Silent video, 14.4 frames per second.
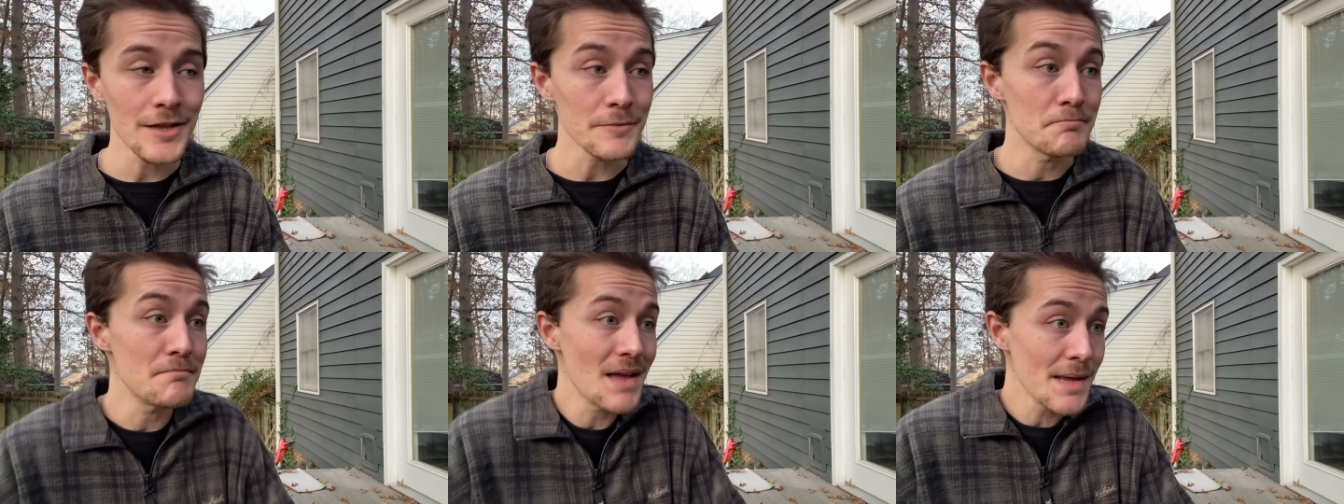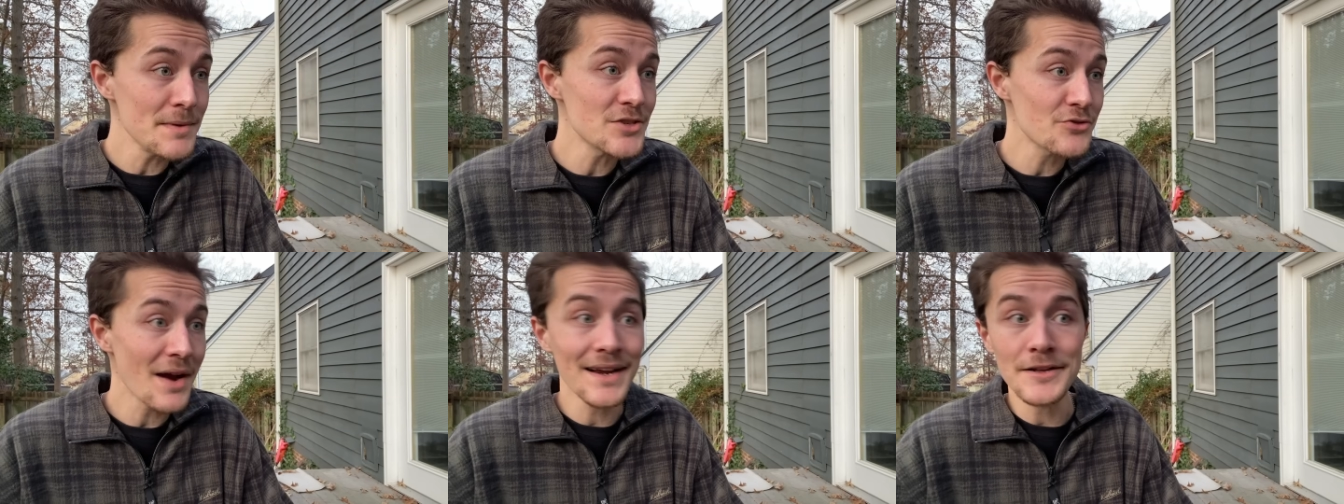and maybe
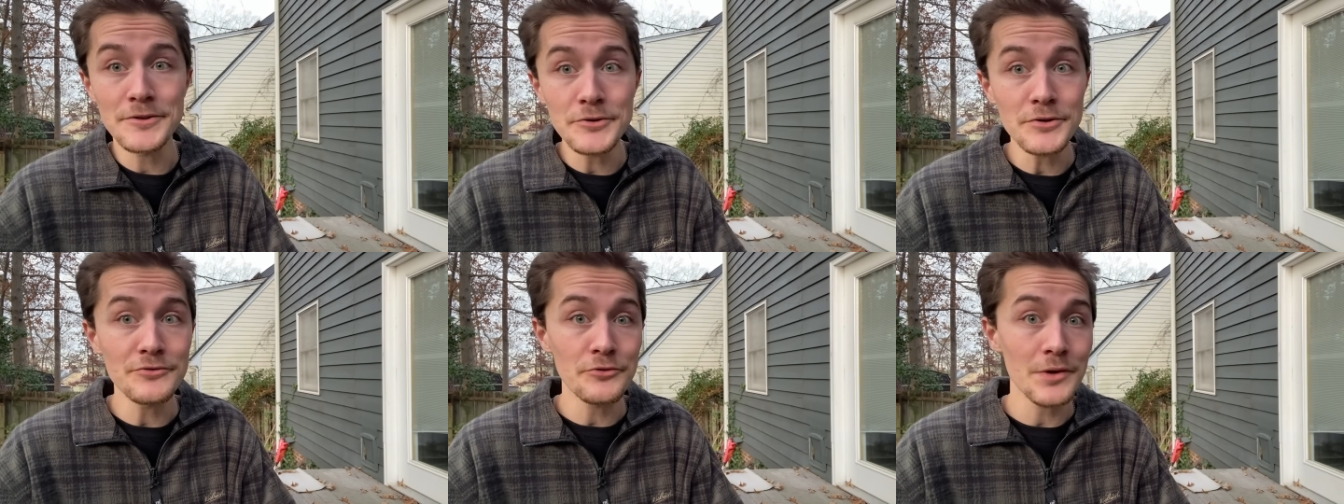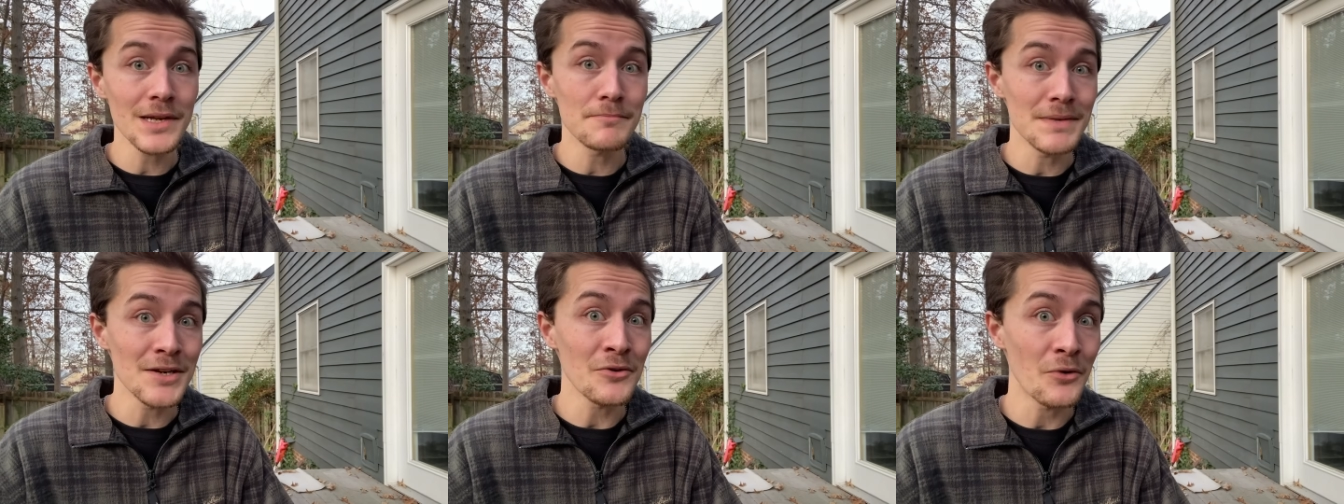trying a gluten-free
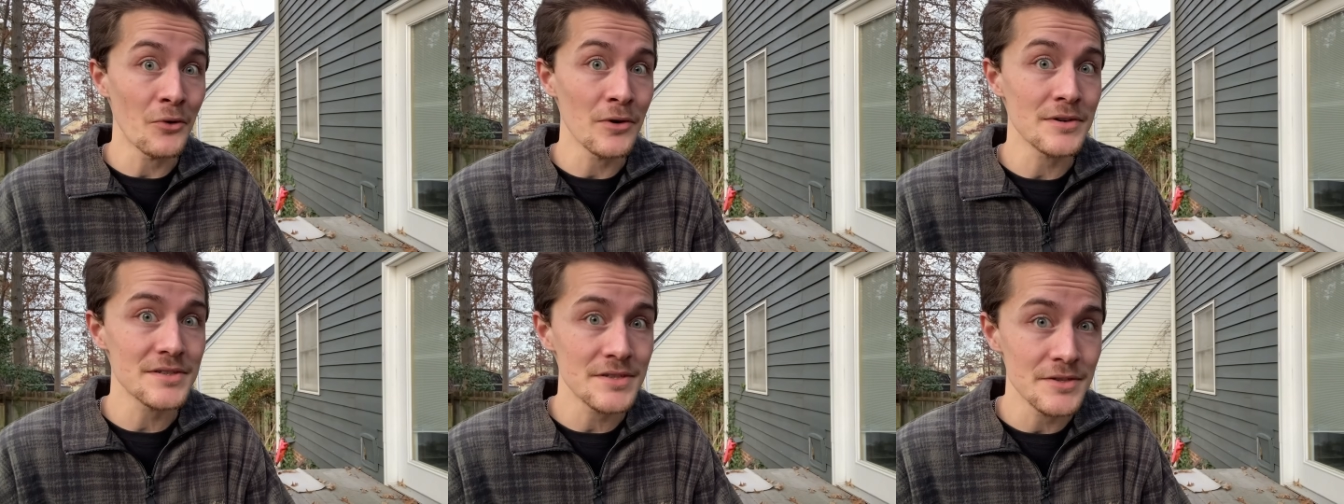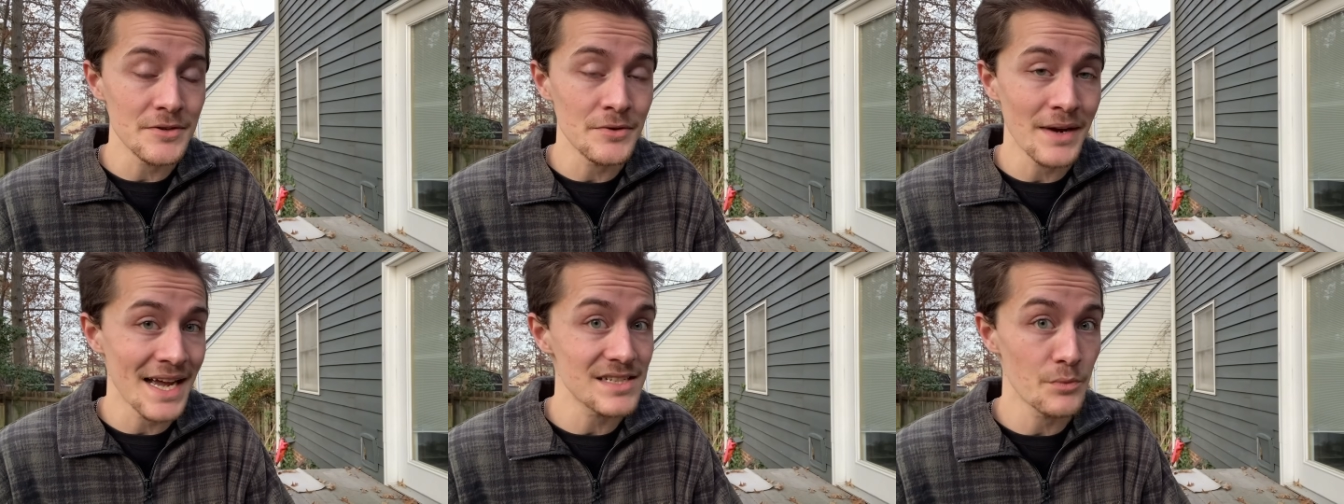beer or
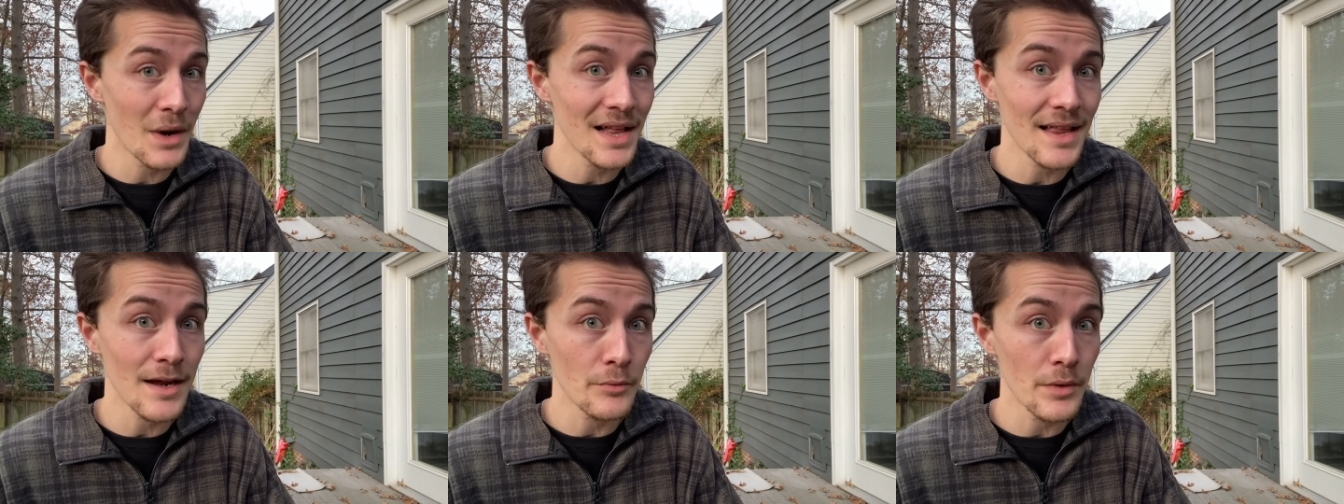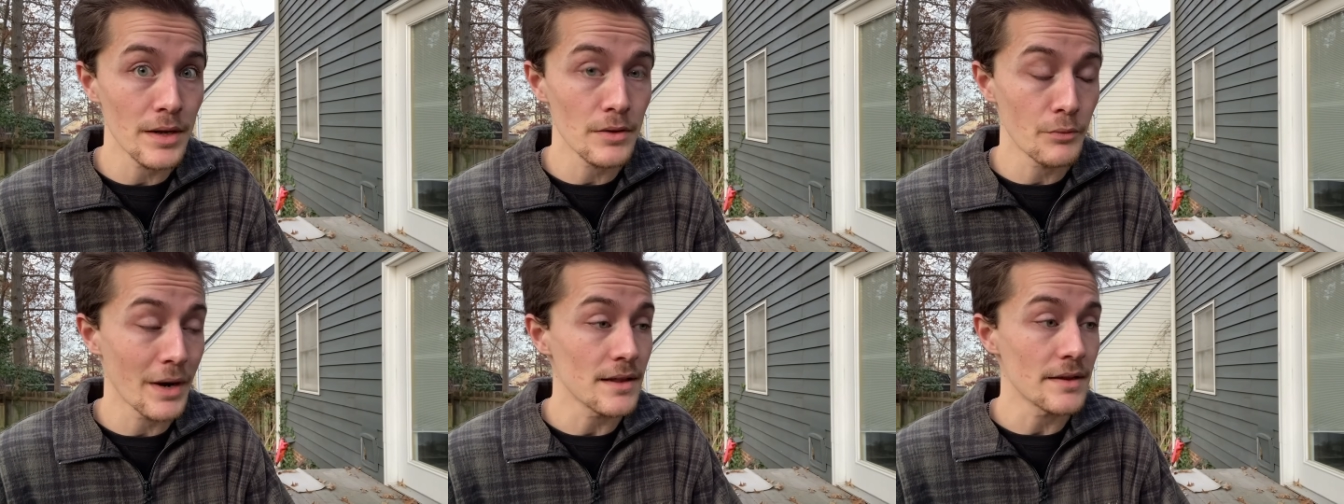two as well, I
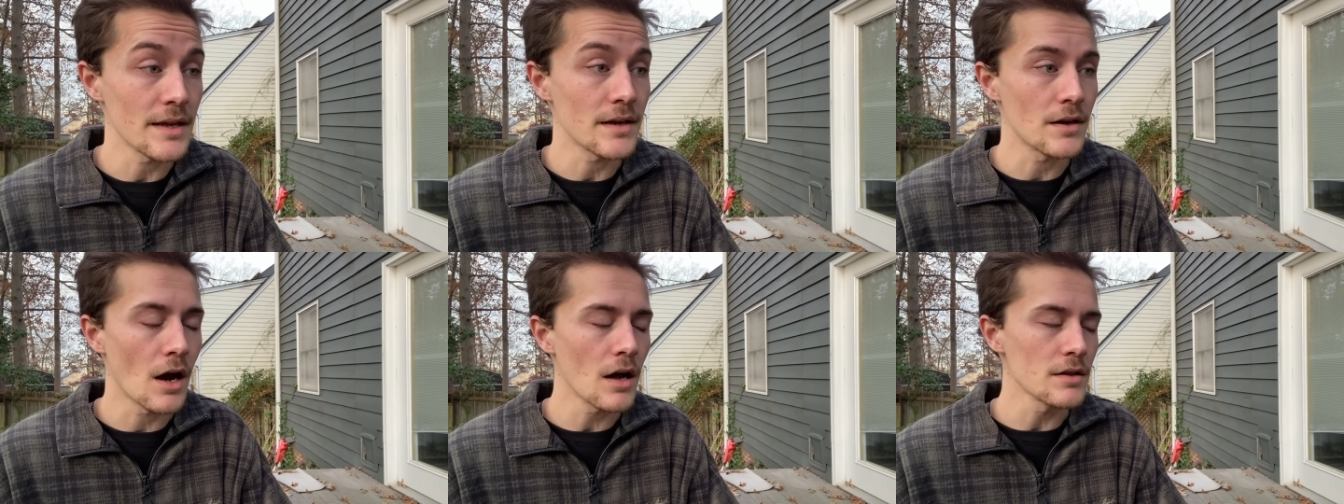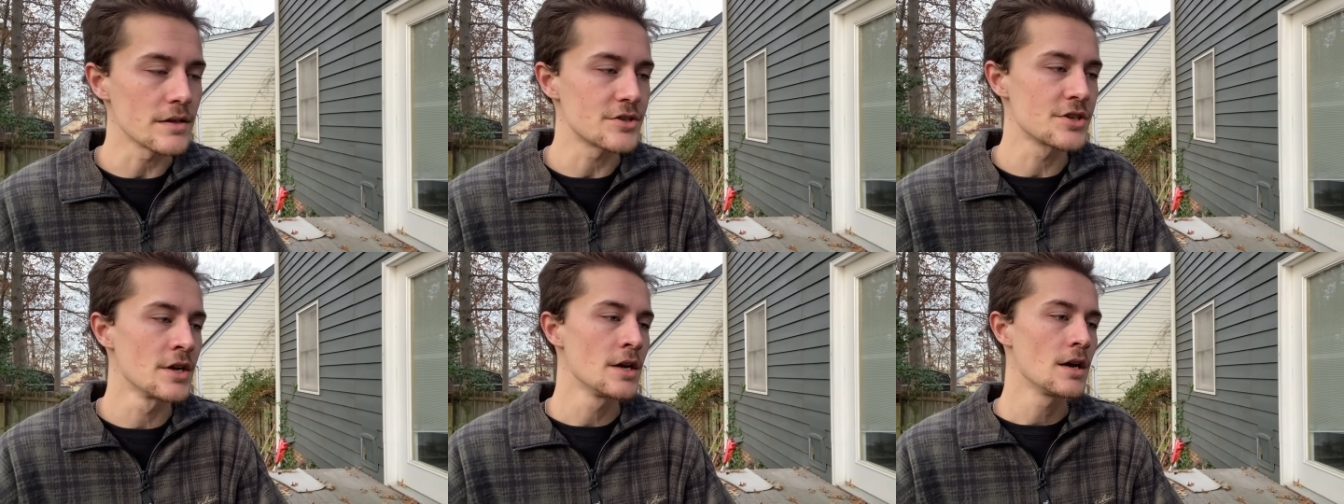will readily acknowledge.